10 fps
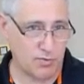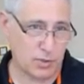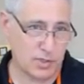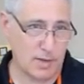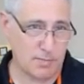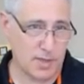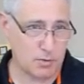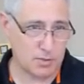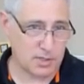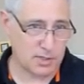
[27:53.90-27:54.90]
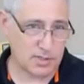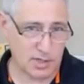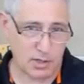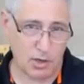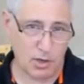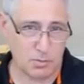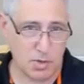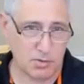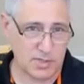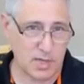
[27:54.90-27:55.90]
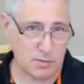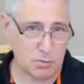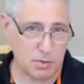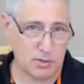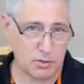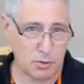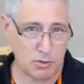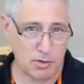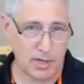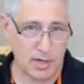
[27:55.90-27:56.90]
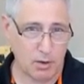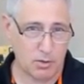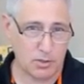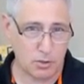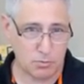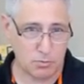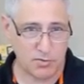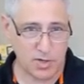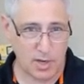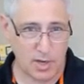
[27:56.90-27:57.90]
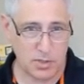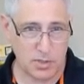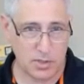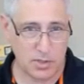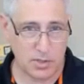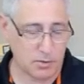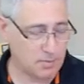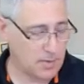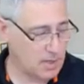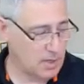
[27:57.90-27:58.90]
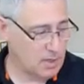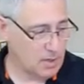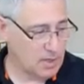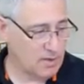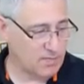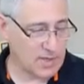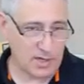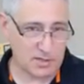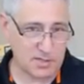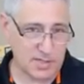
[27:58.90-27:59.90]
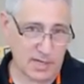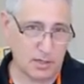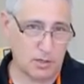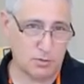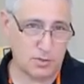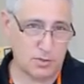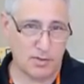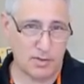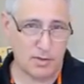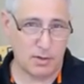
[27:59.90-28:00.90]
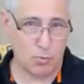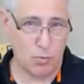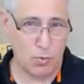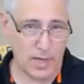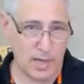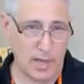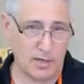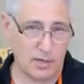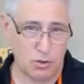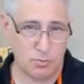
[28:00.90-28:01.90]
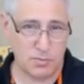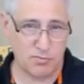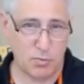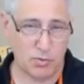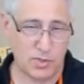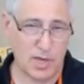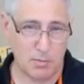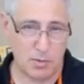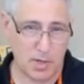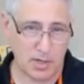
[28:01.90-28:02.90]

the first time they use it, it costs about the same as what they're doing right now in terms of time, material, labor. If they get a second use out of it, they're way ahead in terms of both time and